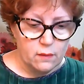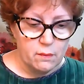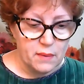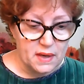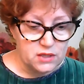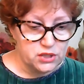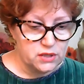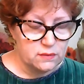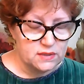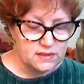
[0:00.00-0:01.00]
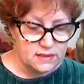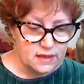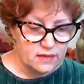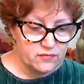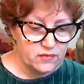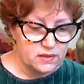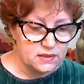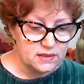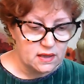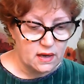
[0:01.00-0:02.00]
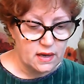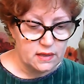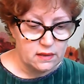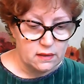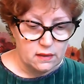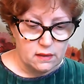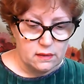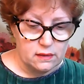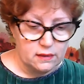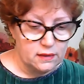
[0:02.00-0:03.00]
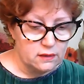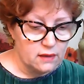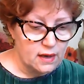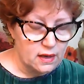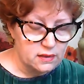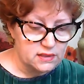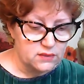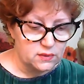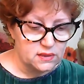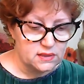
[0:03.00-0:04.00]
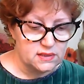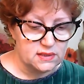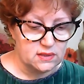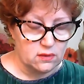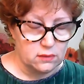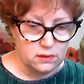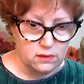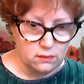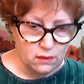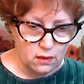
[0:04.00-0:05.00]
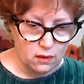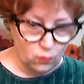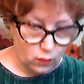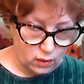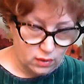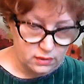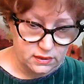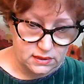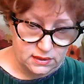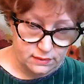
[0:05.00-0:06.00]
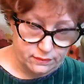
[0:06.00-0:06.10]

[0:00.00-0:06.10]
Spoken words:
but she was safe inside the little house with the solid log walls.